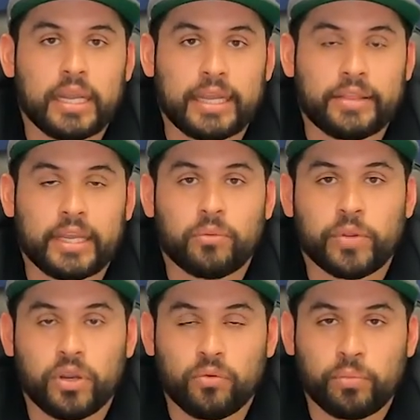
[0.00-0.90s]
and then
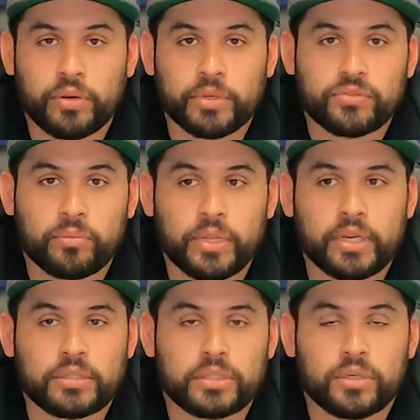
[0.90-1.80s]
we go pretty much from
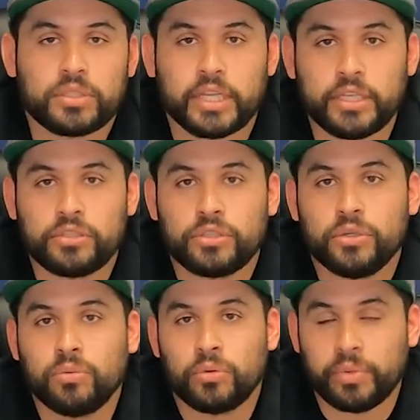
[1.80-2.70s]
there. So stage
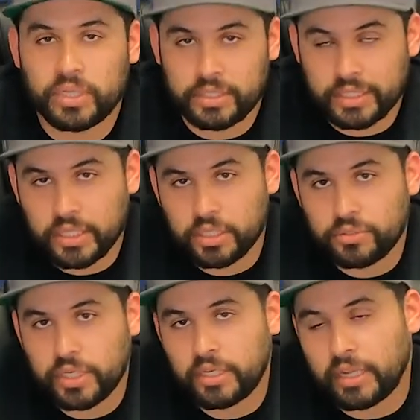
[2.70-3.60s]
2 would be
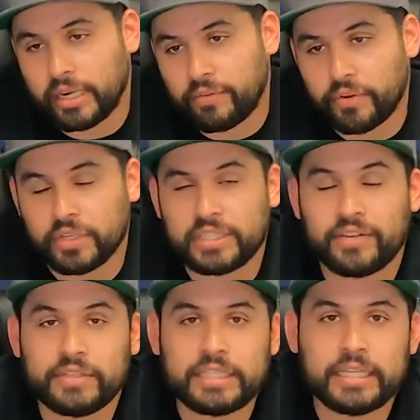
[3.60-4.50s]
600, and if you're a
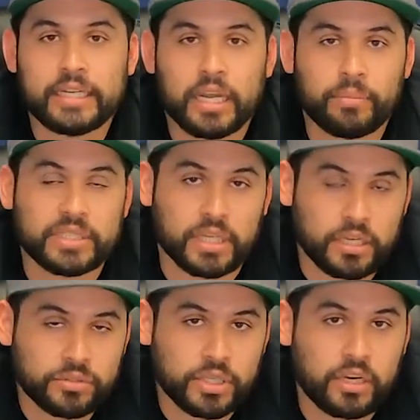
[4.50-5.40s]
17 and up, it's
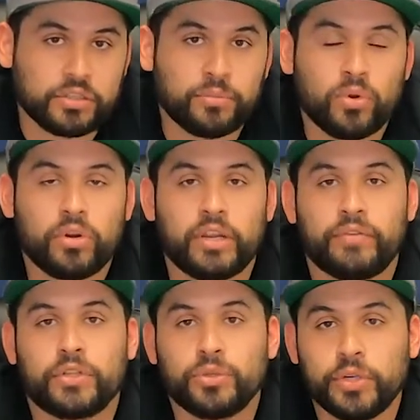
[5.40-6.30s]
$100 more.
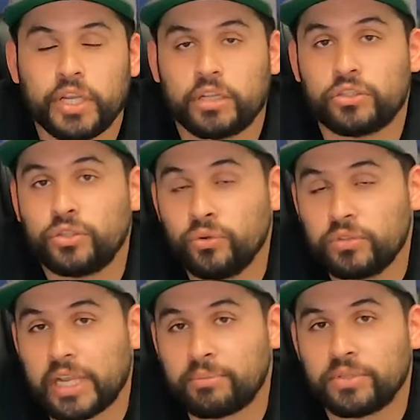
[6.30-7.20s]
If you're tuning on
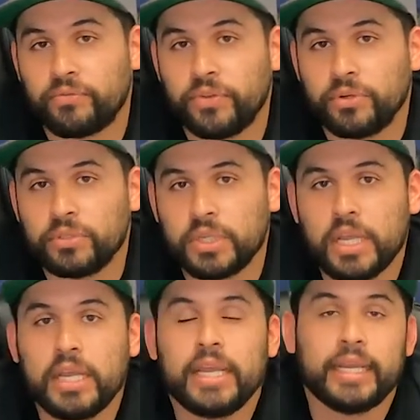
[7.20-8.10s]
2 types of fuels,
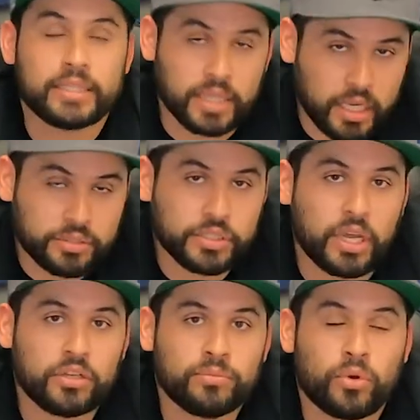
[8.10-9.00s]
it's
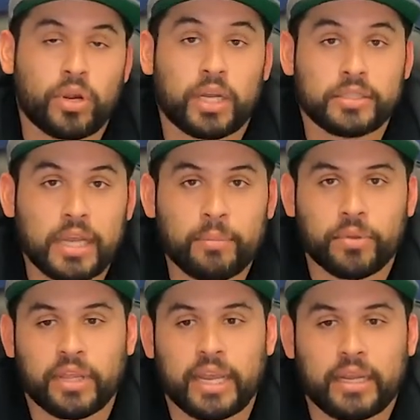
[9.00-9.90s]
$100 more on top
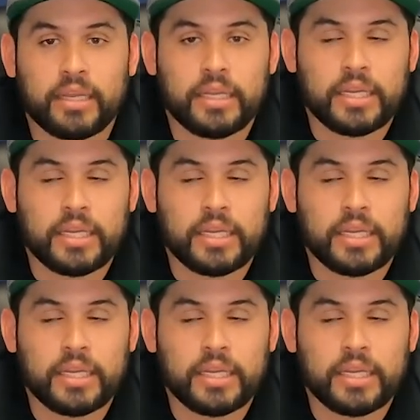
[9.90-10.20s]
of that.